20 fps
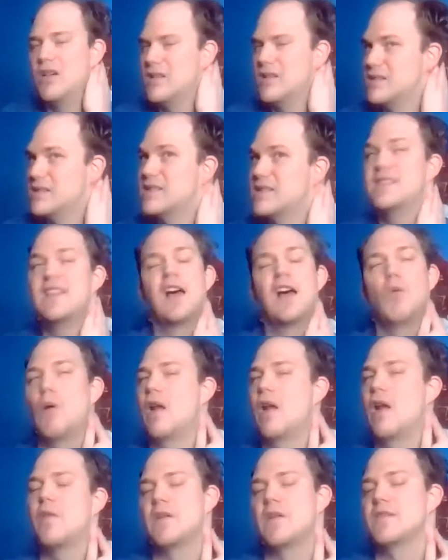still
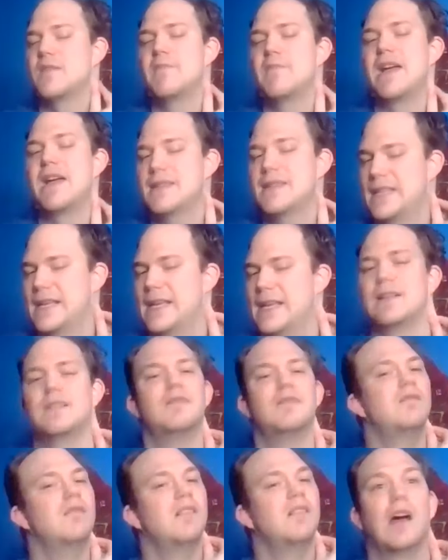one of the most
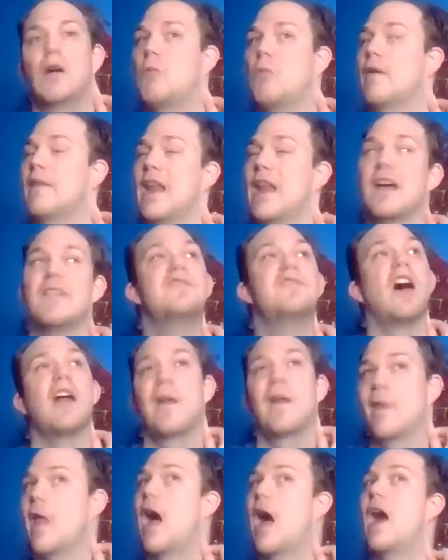amazing, one that I've
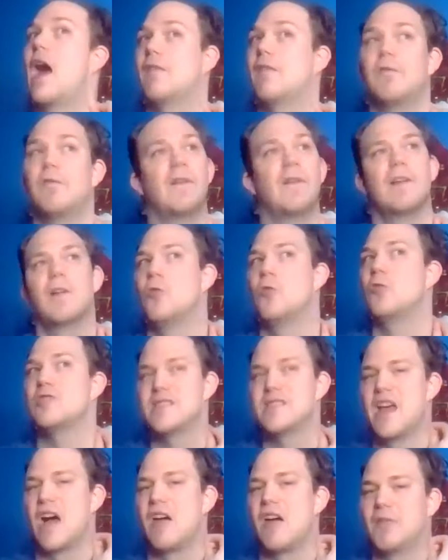done a lot of really cool
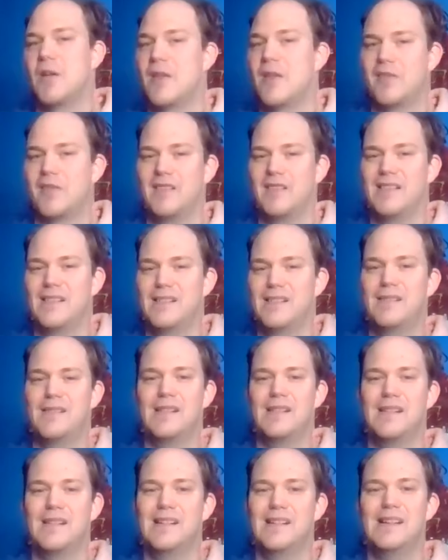stuff with.
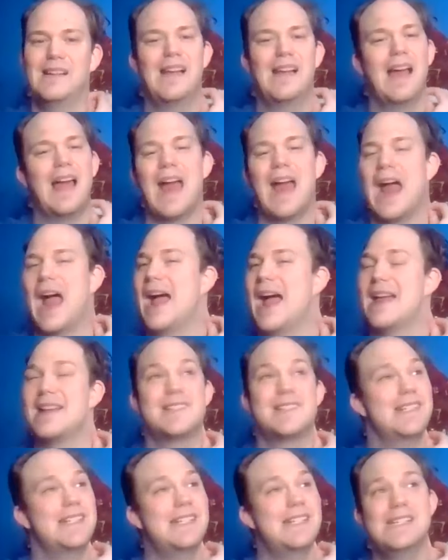
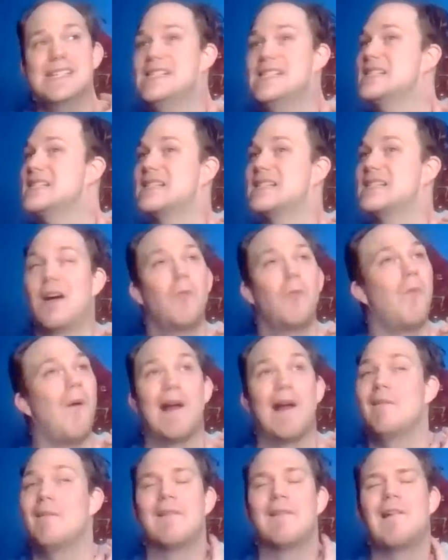And she's
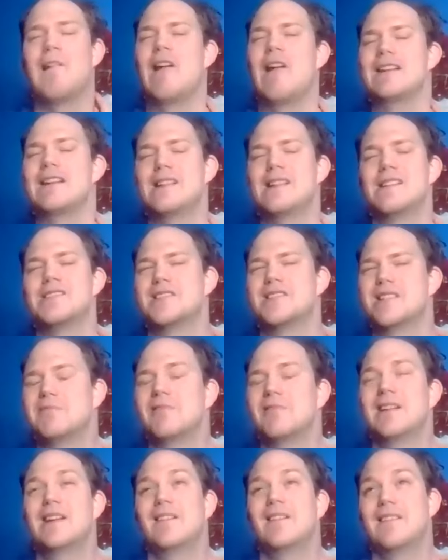one of a kind too. She
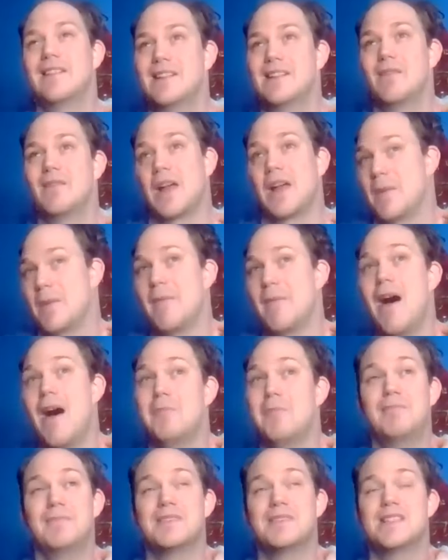really, like my
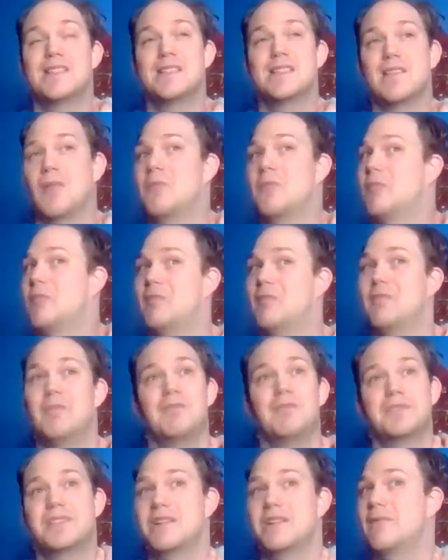mom, she's a,
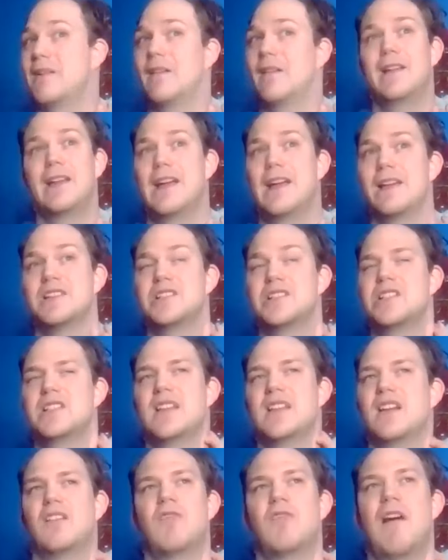she really is.
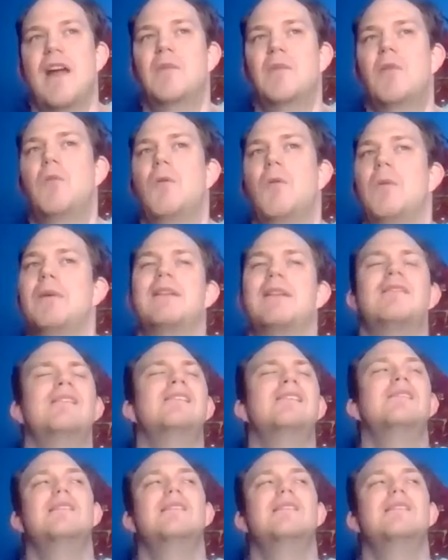She's an incredible woman.